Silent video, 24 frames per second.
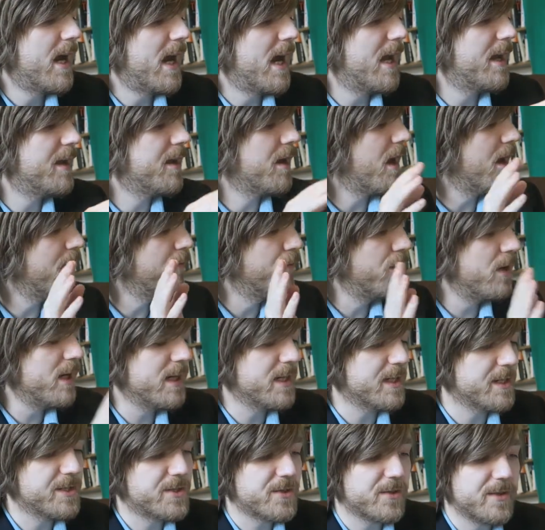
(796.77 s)
And I
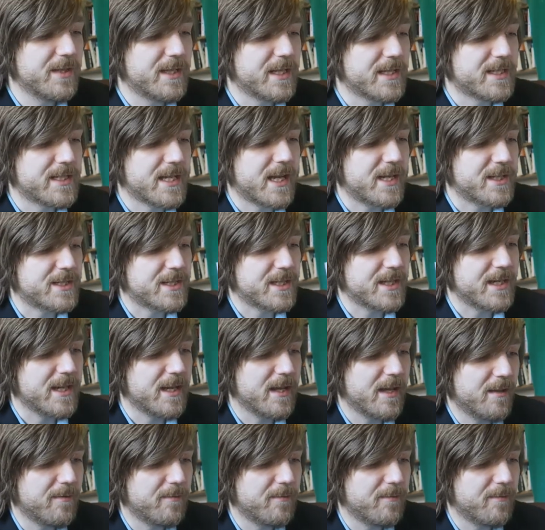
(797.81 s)
really enjoyed this actually.